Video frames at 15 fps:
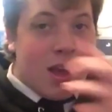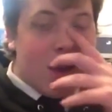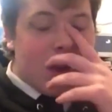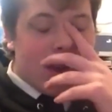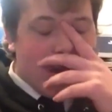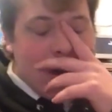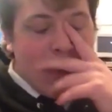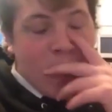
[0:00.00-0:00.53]

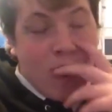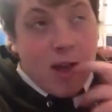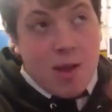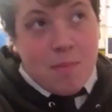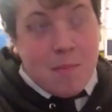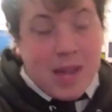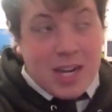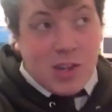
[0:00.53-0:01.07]
So I
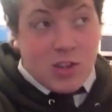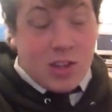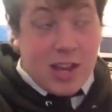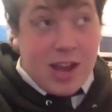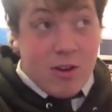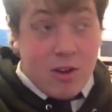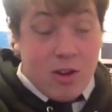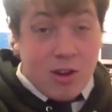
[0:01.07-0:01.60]
managed to
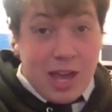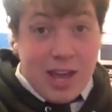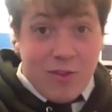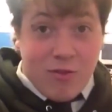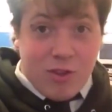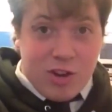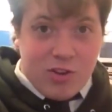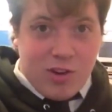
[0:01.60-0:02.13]
download a
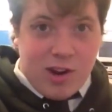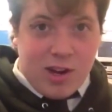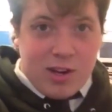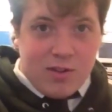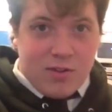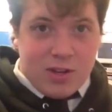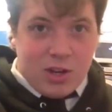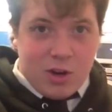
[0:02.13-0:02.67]
free trial
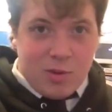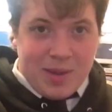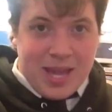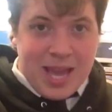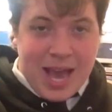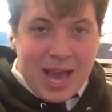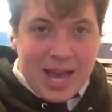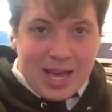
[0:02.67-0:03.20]
of
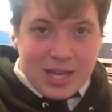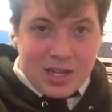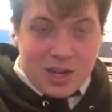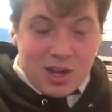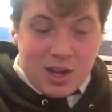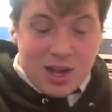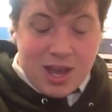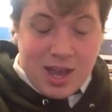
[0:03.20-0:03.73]
Adobe, and
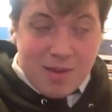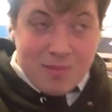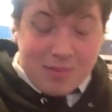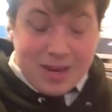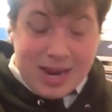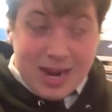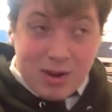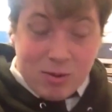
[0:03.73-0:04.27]
I am
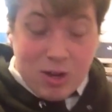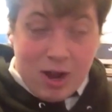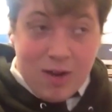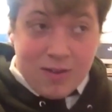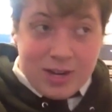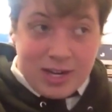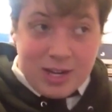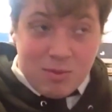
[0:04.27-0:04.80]
now
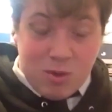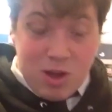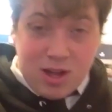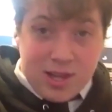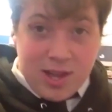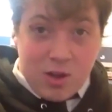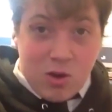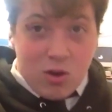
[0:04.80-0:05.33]
currently
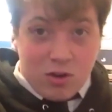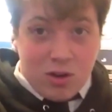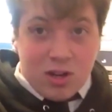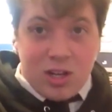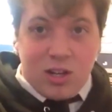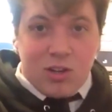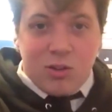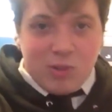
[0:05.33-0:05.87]
working on
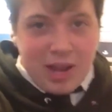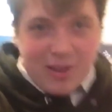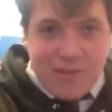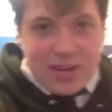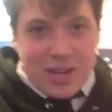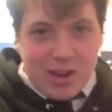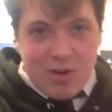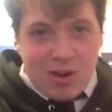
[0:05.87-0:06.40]
the New Day
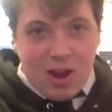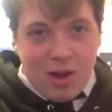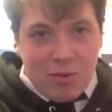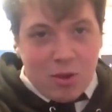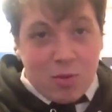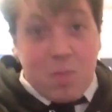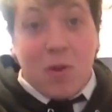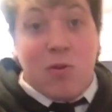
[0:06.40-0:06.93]
video that I
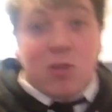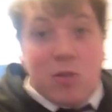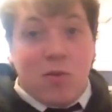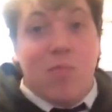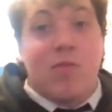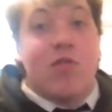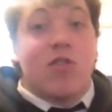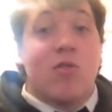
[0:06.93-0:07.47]
was supposed to
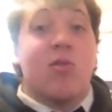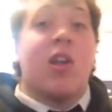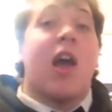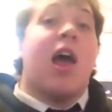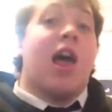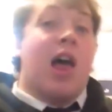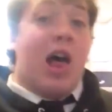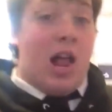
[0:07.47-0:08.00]
have produced
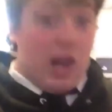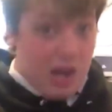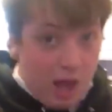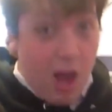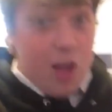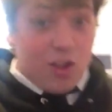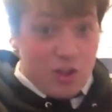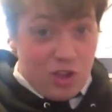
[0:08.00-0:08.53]

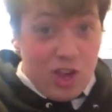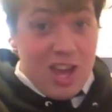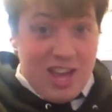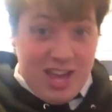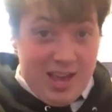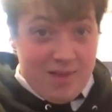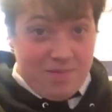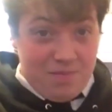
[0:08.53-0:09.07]
last
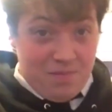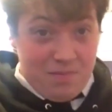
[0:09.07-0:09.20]
year.